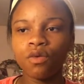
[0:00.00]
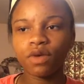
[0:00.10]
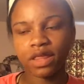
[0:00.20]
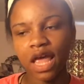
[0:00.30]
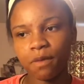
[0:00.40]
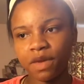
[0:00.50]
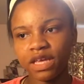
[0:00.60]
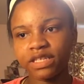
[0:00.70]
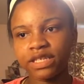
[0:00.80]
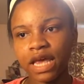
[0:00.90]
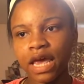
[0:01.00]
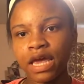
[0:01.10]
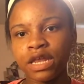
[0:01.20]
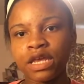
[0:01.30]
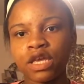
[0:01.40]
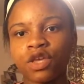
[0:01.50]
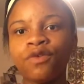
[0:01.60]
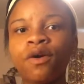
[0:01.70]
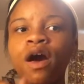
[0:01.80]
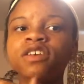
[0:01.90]
With that being said,
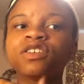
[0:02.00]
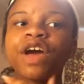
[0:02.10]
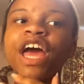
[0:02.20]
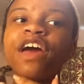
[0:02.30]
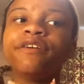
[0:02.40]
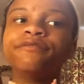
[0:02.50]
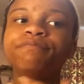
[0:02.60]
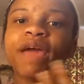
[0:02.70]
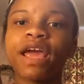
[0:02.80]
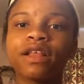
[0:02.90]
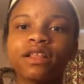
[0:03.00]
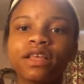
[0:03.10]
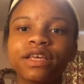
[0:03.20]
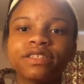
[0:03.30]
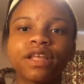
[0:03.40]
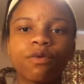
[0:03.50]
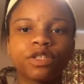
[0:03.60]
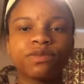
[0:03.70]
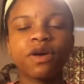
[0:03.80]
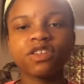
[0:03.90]
you also have panelists that were
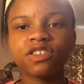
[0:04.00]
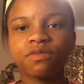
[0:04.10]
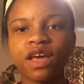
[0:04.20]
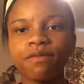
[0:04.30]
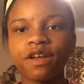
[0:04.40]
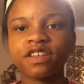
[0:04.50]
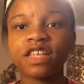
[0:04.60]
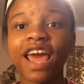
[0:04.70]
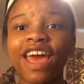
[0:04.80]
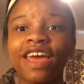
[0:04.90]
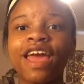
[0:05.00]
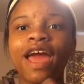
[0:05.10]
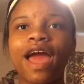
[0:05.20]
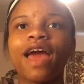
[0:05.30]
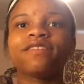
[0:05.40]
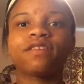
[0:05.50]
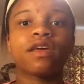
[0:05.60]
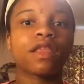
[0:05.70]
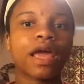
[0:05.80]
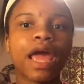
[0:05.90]
supposed to be up there today
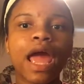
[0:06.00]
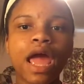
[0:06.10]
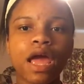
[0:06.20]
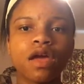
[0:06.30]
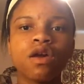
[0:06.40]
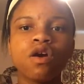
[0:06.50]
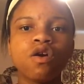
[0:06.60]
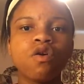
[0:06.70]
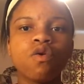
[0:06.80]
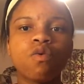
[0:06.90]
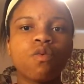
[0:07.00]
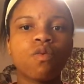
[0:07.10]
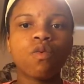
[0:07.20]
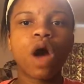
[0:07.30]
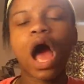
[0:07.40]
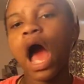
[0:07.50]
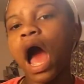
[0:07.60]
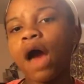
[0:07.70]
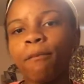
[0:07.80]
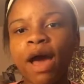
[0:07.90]
asking like, hey,
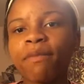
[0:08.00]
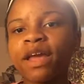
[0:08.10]
my